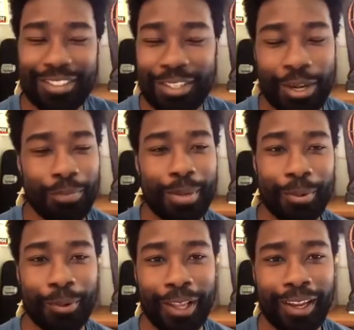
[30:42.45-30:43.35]
you know
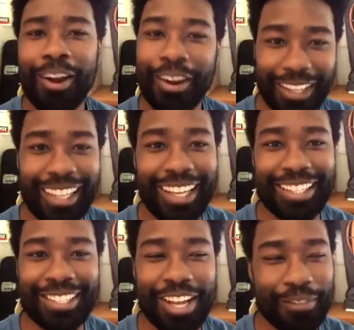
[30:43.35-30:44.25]
people were like, oh, I like
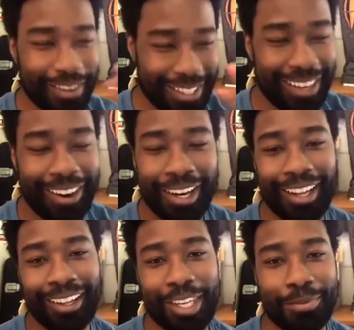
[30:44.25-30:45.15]
this stuff. I was like, all right, I'll keep